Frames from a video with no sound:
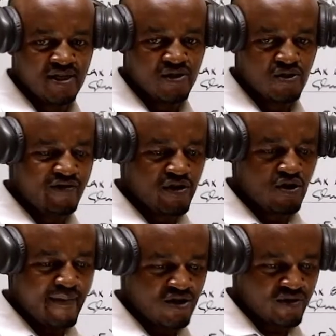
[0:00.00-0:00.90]
So if you
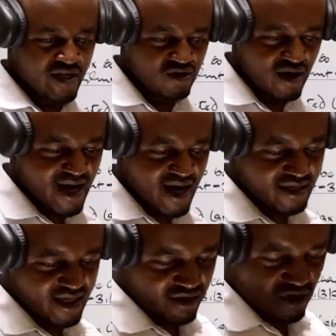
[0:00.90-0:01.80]
go back to the trial balance,
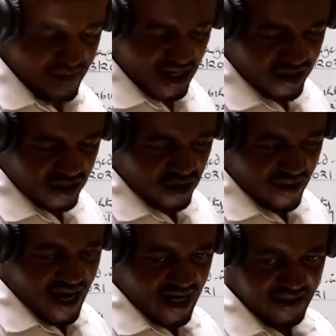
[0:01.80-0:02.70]
can we go back to the trial
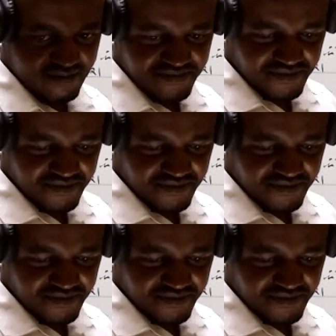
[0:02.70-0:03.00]
balance?